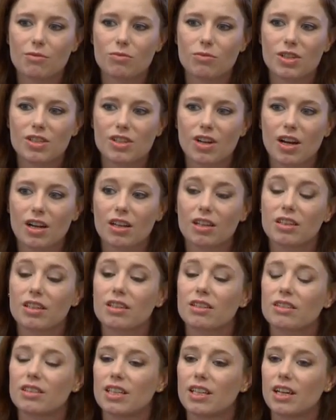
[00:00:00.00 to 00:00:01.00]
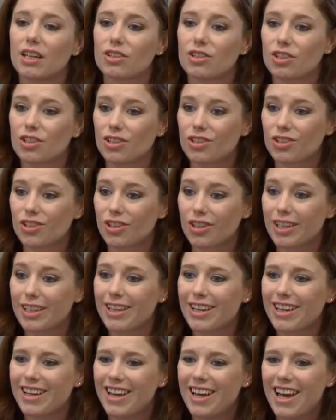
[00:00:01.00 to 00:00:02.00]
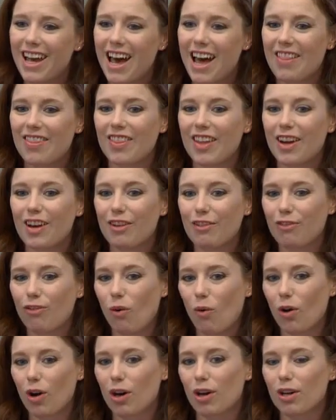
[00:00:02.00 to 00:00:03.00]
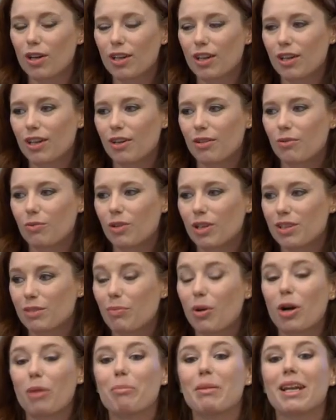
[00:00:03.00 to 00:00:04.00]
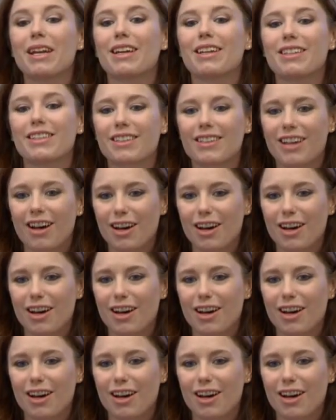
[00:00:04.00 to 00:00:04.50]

was not clearly understood and therefore was permitted.